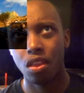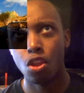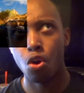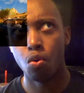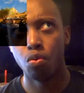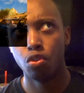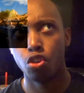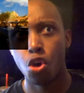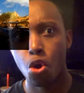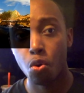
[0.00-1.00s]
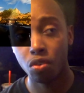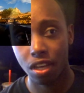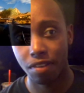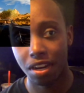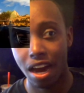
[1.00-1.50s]
No,
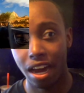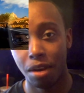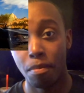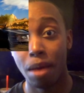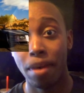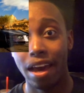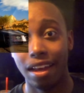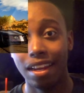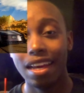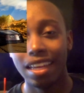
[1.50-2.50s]
$279. My bad.